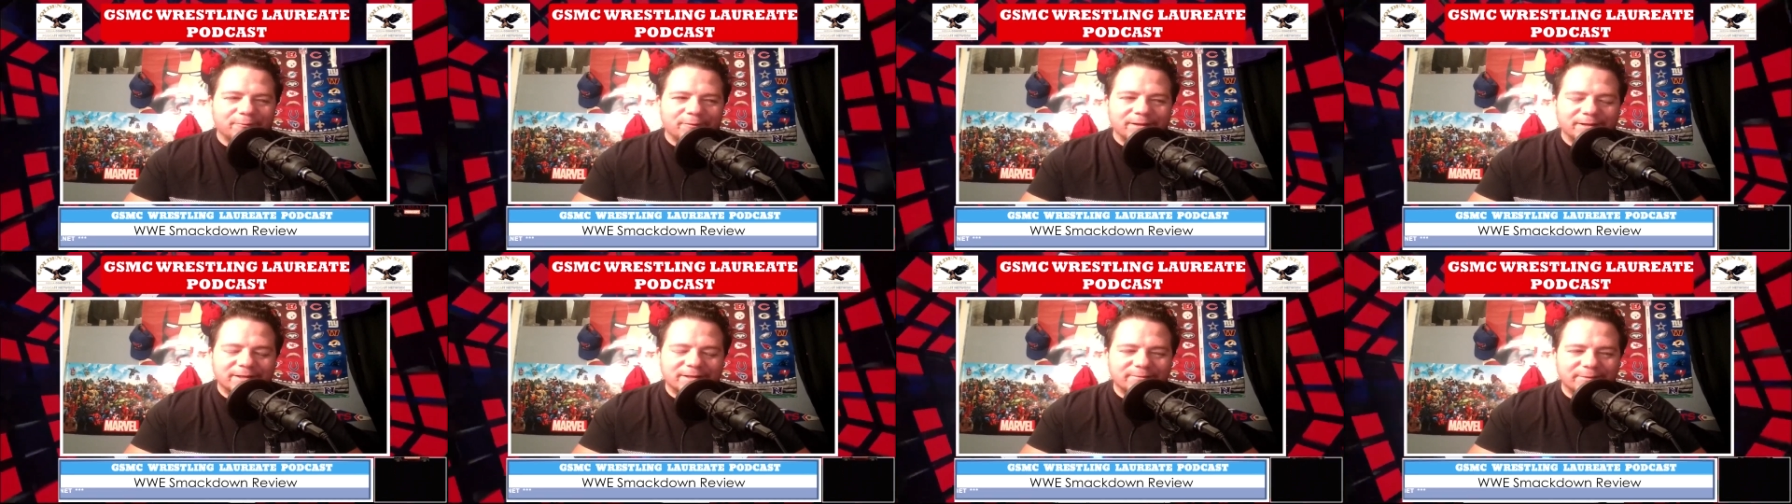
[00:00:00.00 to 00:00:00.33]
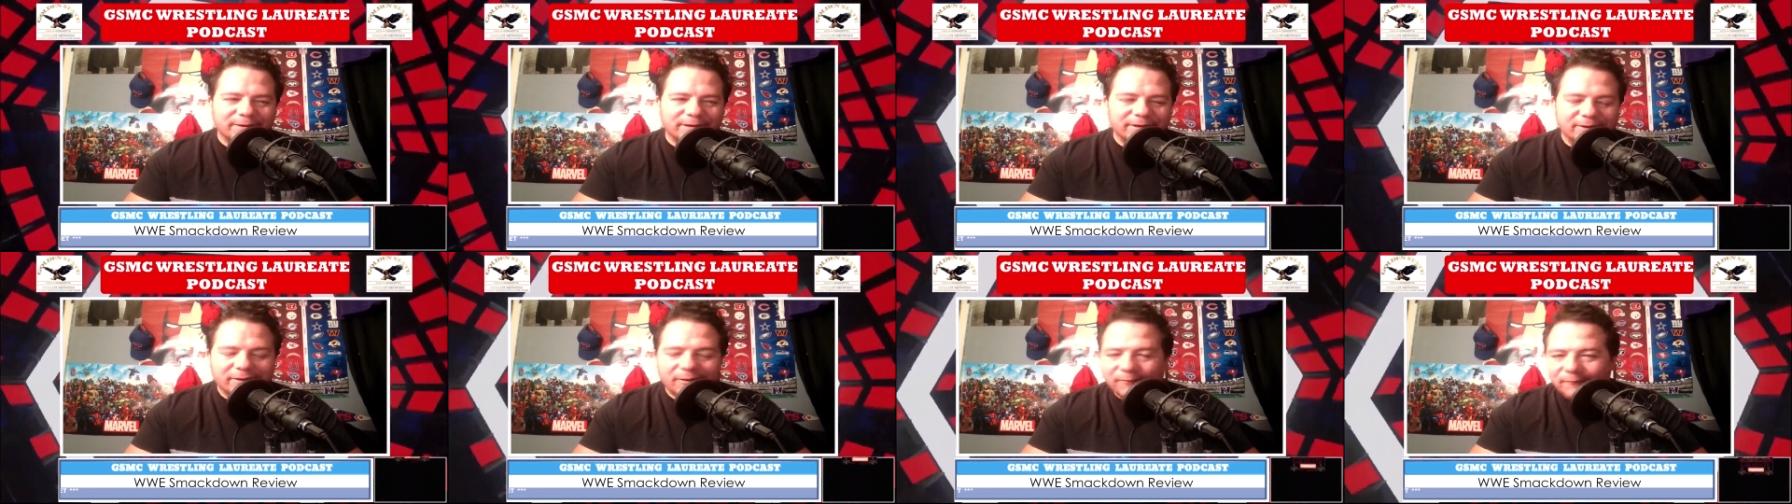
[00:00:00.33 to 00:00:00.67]
once
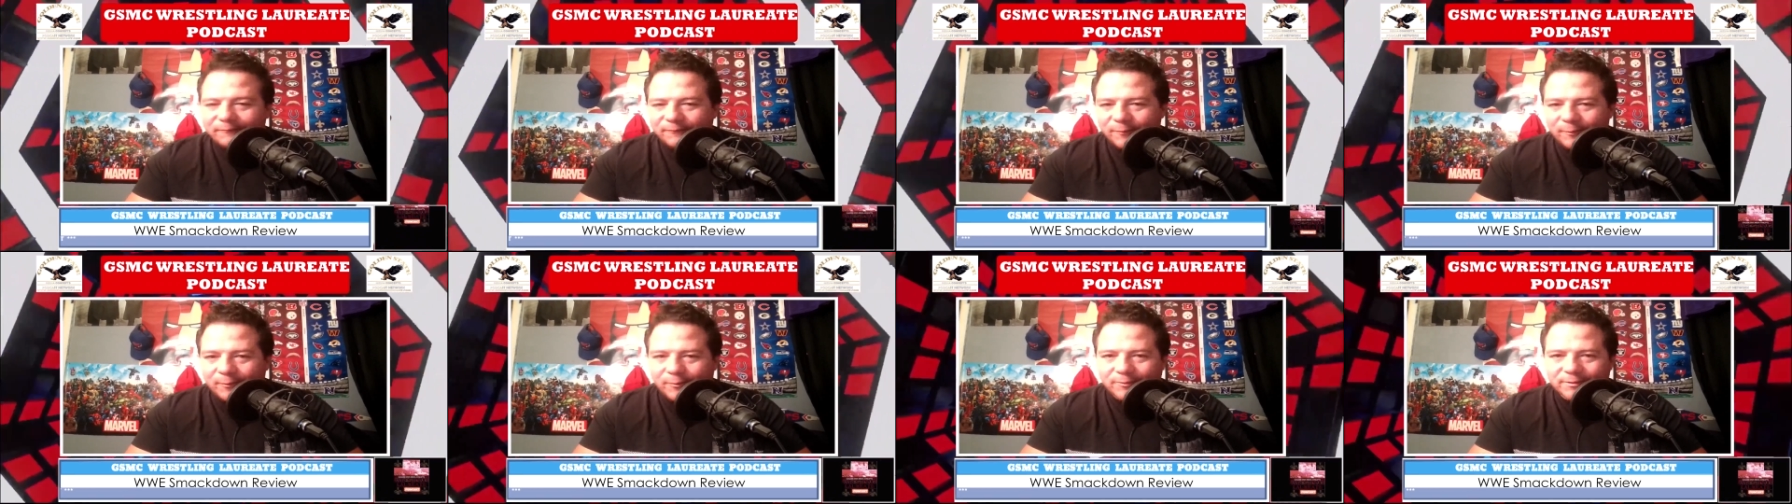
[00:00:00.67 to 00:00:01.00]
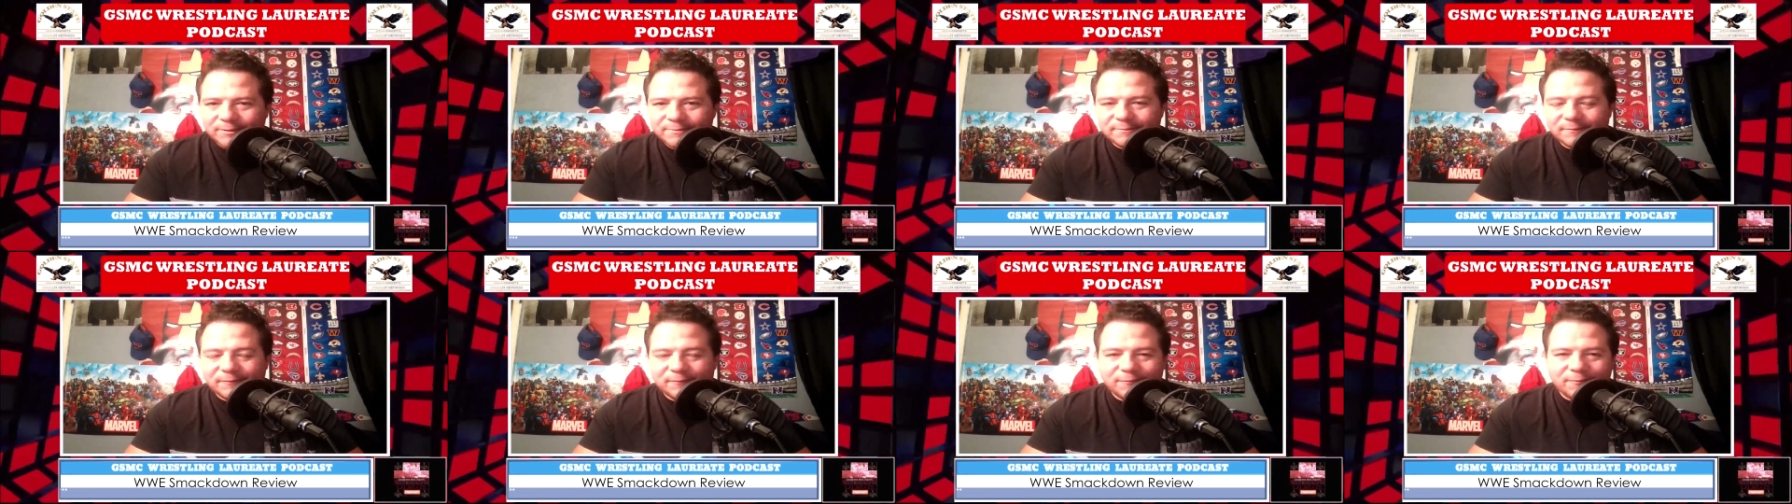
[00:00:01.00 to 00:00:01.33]
when it
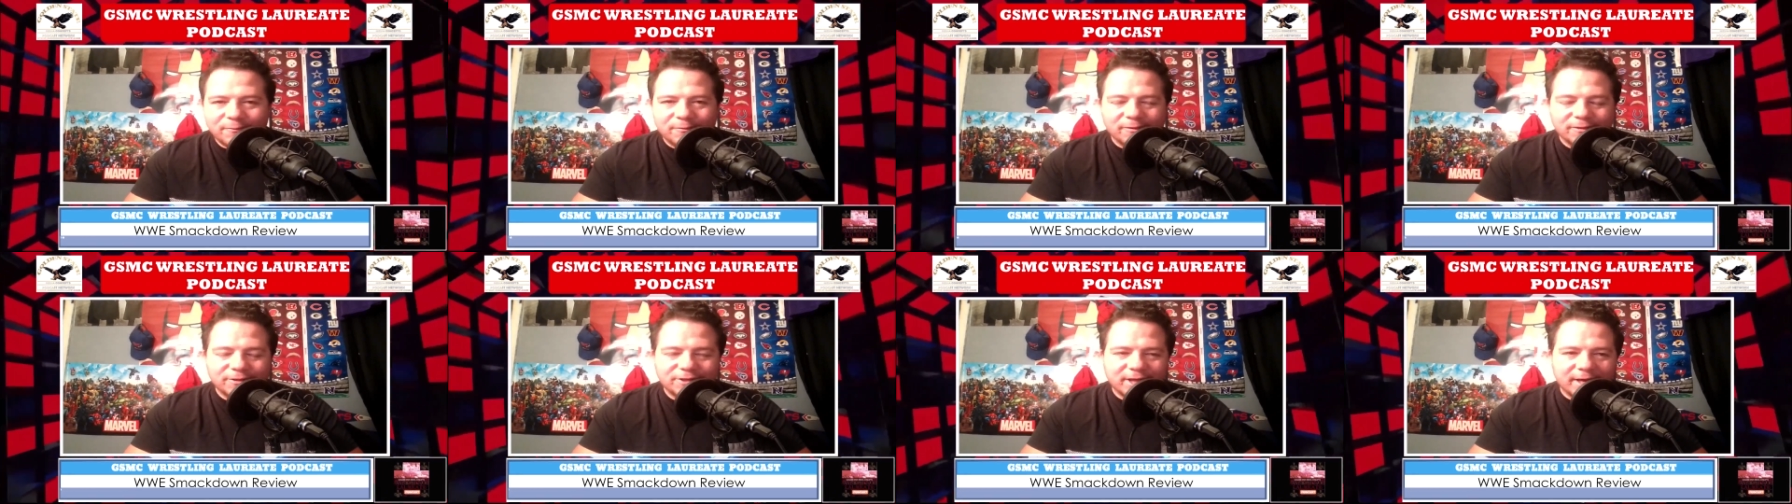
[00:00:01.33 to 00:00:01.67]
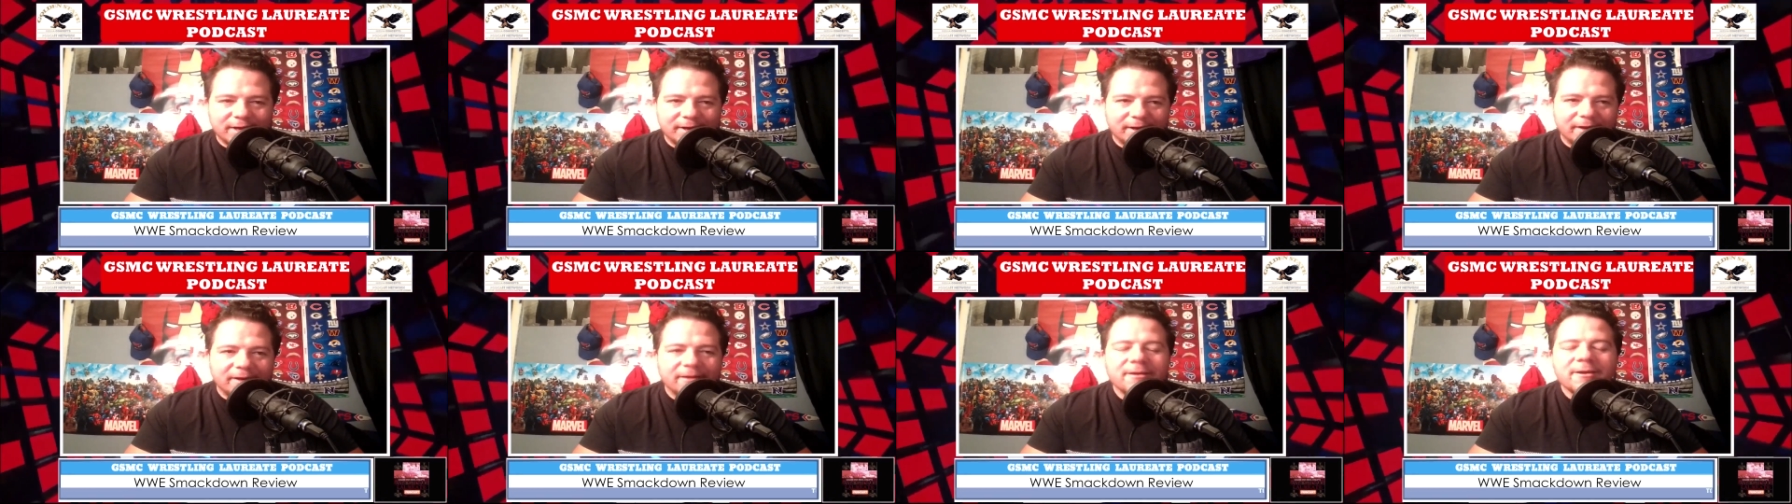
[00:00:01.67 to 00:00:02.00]
unfolds before
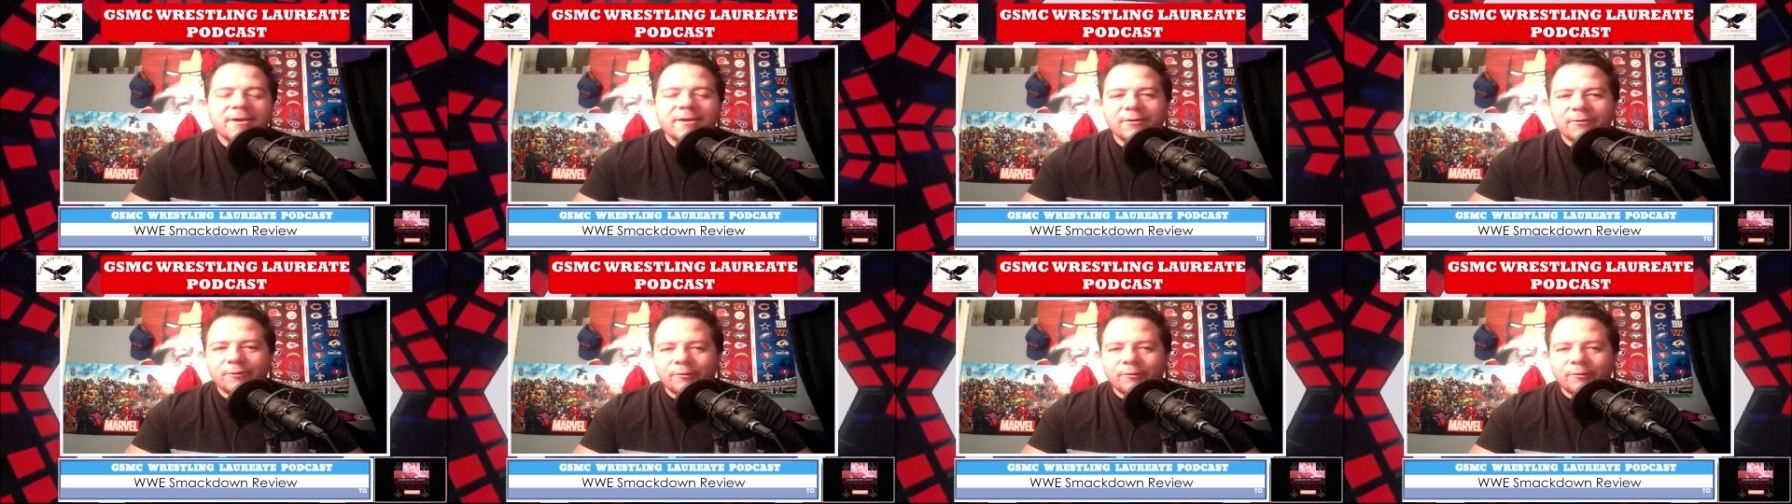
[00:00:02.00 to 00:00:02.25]
Jeddah